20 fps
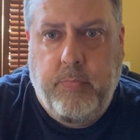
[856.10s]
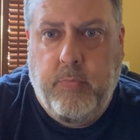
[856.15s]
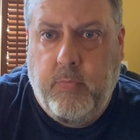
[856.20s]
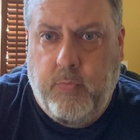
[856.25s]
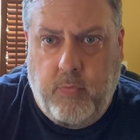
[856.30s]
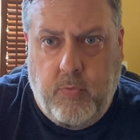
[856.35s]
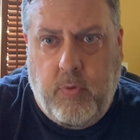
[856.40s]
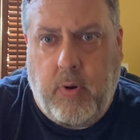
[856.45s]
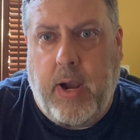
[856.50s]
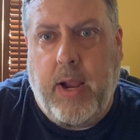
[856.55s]

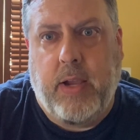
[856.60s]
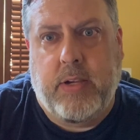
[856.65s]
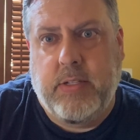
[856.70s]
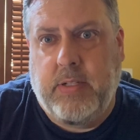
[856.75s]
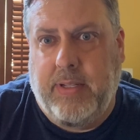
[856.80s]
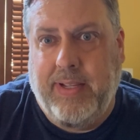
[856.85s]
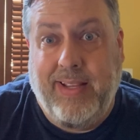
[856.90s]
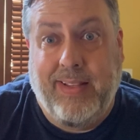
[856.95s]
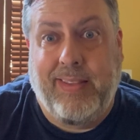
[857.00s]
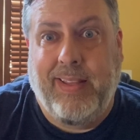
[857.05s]
we're
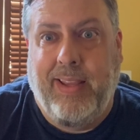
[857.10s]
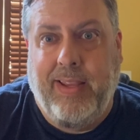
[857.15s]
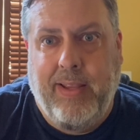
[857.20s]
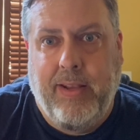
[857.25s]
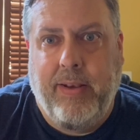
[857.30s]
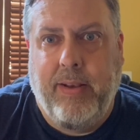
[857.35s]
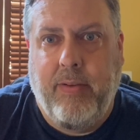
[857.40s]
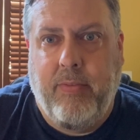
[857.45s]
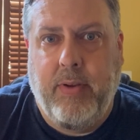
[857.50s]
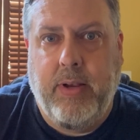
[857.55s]
actually at the
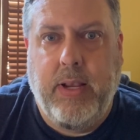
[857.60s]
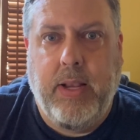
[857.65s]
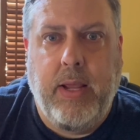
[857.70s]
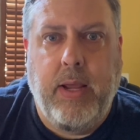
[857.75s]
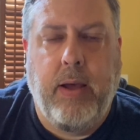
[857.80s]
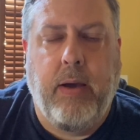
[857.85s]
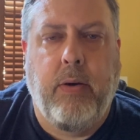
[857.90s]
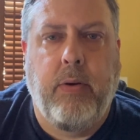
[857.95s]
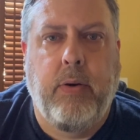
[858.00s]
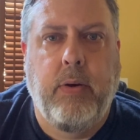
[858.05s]
end of it
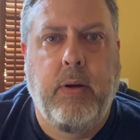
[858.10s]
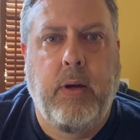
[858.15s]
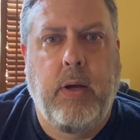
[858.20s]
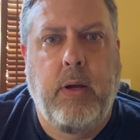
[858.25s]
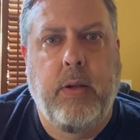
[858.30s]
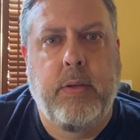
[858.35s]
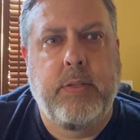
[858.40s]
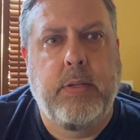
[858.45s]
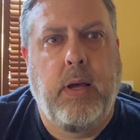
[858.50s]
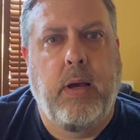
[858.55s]

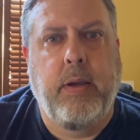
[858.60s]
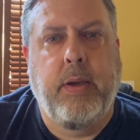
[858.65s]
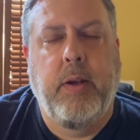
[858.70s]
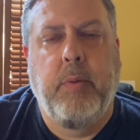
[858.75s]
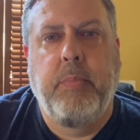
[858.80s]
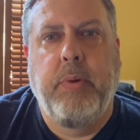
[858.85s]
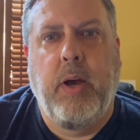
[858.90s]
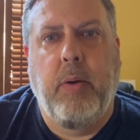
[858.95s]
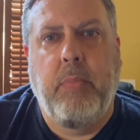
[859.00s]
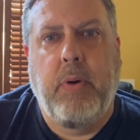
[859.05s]
now, talking
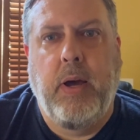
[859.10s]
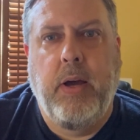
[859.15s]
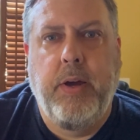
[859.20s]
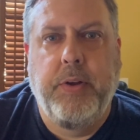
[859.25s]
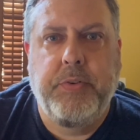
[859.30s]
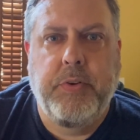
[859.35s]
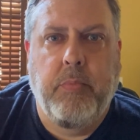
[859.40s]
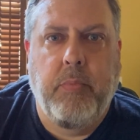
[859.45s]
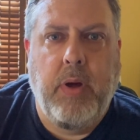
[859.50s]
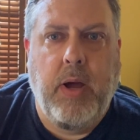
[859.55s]
about my
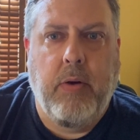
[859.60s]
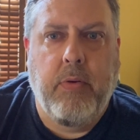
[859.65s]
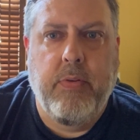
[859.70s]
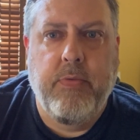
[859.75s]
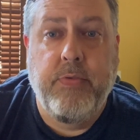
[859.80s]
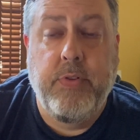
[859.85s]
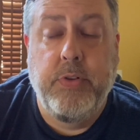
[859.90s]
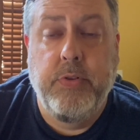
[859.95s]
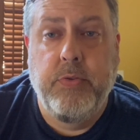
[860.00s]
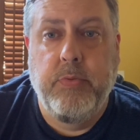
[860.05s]
100-mile
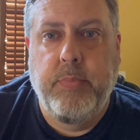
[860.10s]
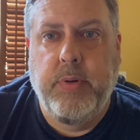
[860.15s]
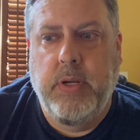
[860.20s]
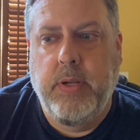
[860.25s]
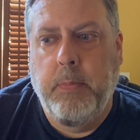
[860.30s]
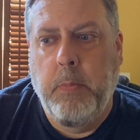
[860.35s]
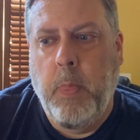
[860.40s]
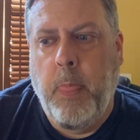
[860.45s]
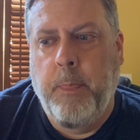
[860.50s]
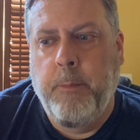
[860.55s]
review,
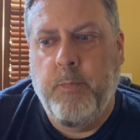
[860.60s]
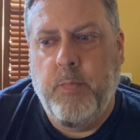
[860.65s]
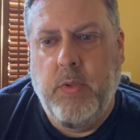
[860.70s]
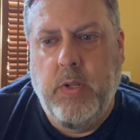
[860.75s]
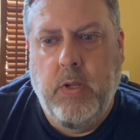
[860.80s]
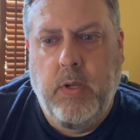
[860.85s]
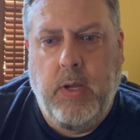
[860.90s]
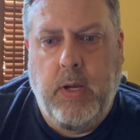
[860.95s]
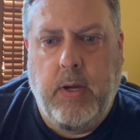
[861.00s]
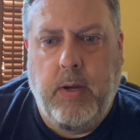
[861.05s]
but
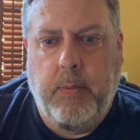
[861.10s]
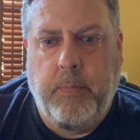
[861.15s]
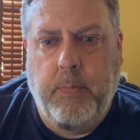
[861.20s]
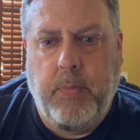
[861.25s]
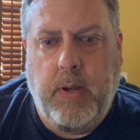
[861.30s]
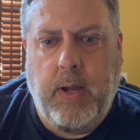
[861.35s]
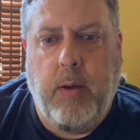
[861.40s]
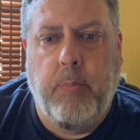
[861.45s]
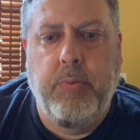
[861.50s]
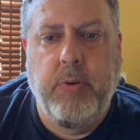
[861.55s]

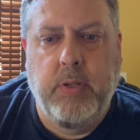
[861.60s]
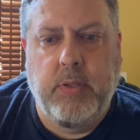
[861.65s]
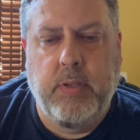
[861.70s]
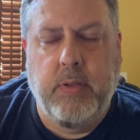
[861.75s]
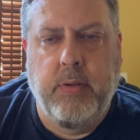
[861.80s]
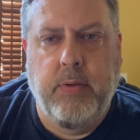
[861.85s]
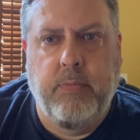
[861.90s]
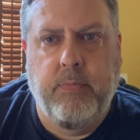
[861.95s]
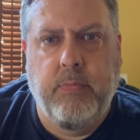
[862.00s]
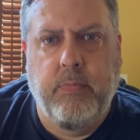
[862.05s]
I'll put
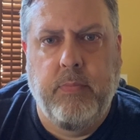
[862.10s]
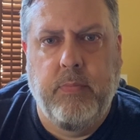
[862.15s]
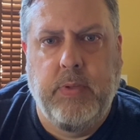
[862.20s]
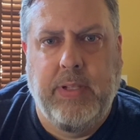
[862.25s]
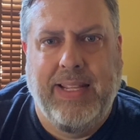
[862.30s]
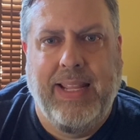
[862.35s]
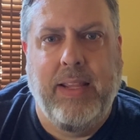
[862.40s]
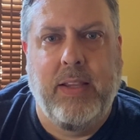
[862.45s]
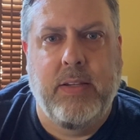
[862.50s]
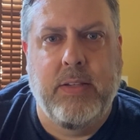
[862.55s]
the
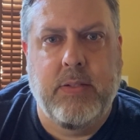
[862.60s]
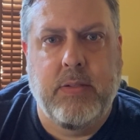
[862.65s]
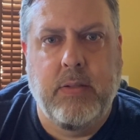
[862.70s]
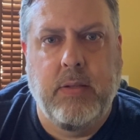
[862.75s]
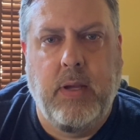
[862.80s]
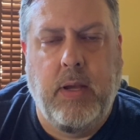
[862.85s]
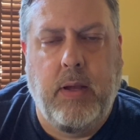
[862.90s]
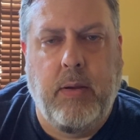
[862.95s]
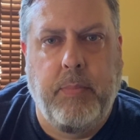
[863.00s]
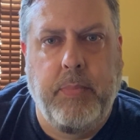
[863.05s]
links
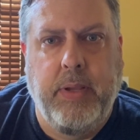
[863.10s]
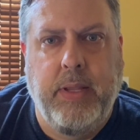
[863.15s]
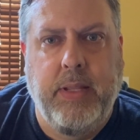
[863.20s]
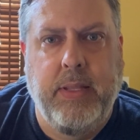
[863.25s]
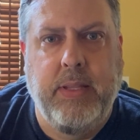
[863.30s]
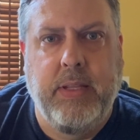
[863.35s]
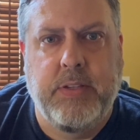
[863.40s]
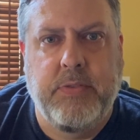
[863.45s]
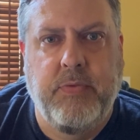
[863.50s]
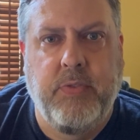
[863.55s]
in
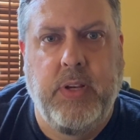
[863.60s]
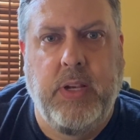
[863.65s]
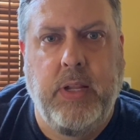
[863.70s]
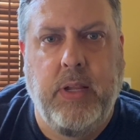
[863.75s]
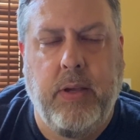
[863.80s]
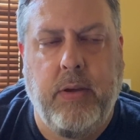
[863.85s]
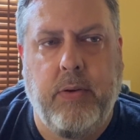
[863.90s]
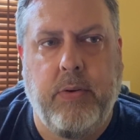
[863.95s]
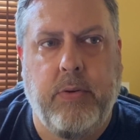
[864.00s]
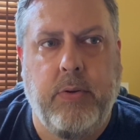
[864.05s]
this
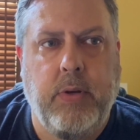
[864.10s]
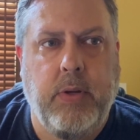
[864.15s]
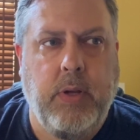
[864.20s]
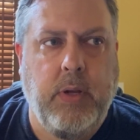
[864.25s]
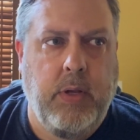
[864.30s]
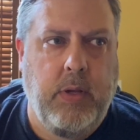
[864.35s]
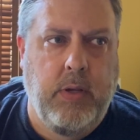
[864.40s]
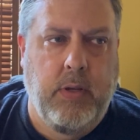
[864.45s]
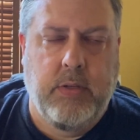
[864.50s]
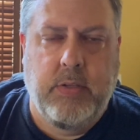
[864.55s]
video
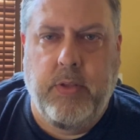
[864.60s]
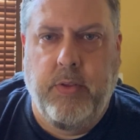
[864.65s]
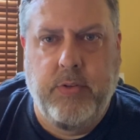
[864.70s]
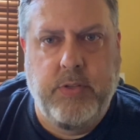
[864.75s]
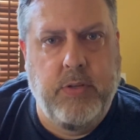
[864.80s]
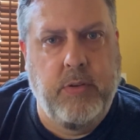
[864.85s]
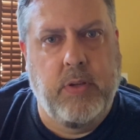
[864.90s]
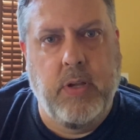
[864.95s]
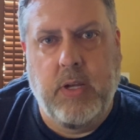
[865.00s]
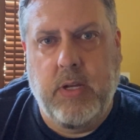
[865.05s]
so that
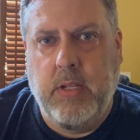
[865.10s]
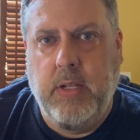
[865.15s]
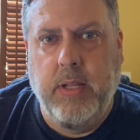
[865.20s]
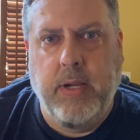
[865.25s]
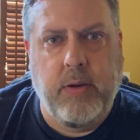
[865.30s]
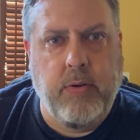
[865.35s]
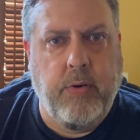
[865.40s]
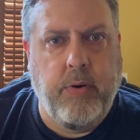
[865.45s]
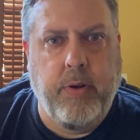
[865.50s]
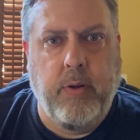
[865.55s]
you can click
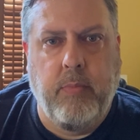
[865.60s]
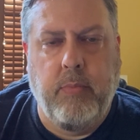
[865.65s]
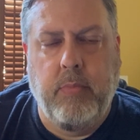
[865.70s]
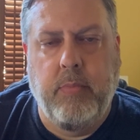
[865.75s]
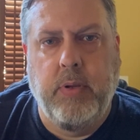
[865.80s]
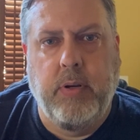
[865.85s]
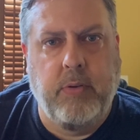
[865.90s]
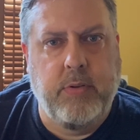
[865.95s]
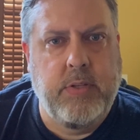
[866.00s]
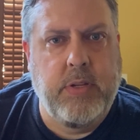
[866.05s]
on them.
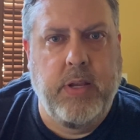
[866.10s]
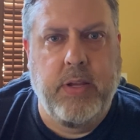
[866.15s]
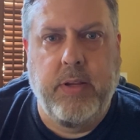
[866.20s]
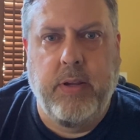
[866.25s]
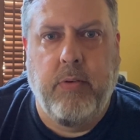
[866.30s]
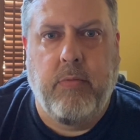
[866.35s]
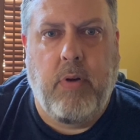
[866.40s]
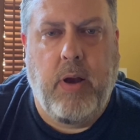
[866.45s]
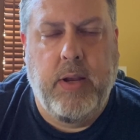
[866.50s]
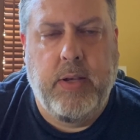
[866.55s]
It'll take you
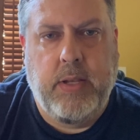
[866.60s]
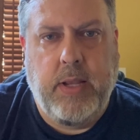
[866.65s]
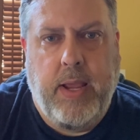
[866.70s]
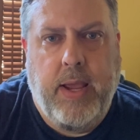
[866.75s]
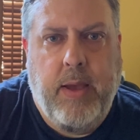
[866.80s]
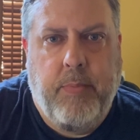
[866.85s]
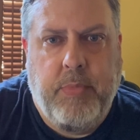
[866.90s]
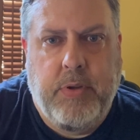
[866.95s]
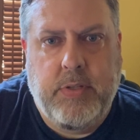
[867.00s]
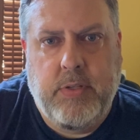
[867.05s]
right to
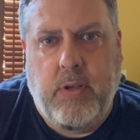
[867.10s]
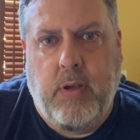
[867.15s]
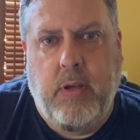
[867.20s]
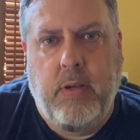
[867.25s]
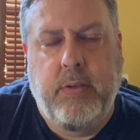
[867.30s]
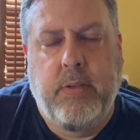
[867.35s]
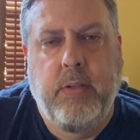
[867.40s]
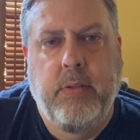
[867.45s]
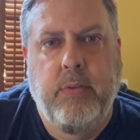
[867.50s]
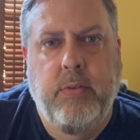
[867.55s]
Amazon,
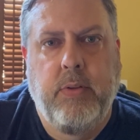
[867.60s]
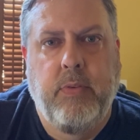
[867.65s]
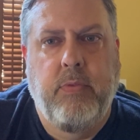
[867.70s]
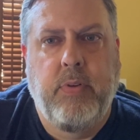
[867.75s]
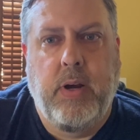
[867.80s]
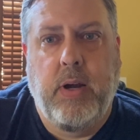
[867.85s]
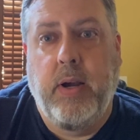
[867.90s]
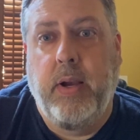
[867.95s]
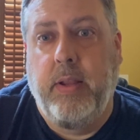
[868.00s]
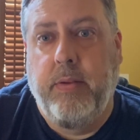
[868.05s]
to the
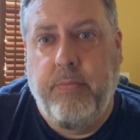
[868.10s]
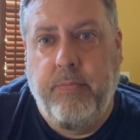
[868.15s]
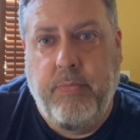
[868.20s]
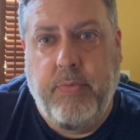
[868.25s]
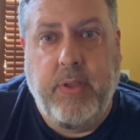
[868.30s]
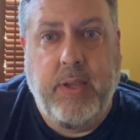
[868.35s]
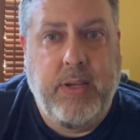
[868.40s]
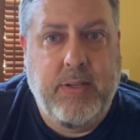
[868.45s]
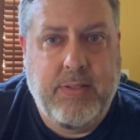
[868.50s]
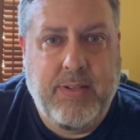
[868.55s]
very
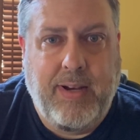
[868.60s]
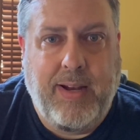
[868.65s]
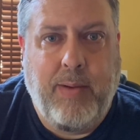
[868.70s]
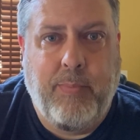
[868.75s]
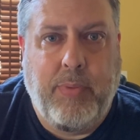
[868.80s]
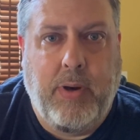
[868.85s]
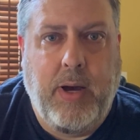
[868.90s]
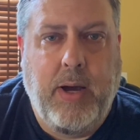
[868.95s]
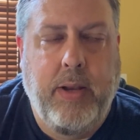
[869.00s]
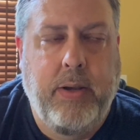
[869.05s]
things that I
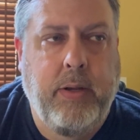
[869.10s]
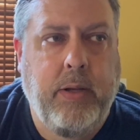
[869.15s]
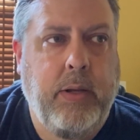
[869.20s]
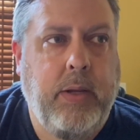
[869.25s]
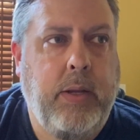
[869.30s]
bought.